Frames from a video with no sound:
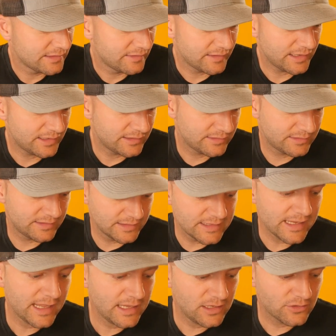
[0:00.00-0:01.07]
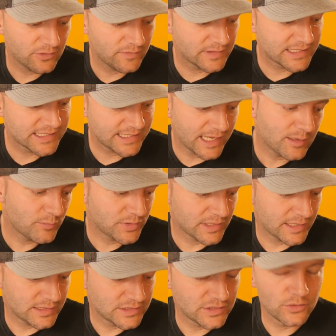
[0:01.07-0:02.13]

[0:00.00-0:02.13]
that today you're in the same place